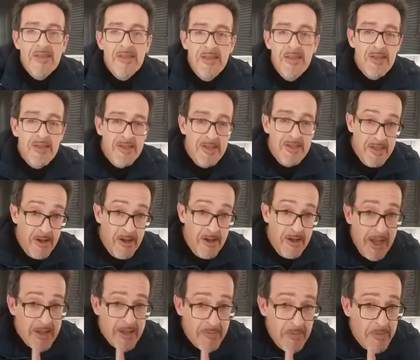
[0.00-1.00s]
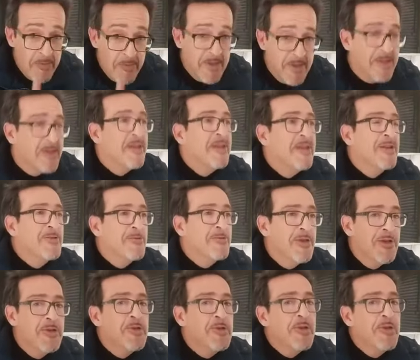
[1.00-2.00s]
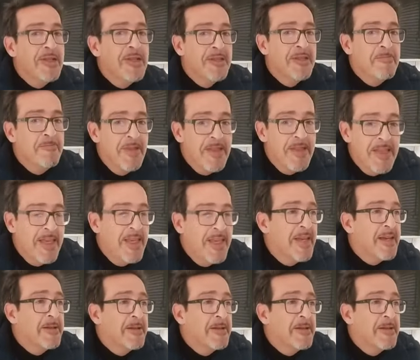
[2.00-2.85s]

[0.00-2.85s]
This is the right moment to enjoy a little bit here.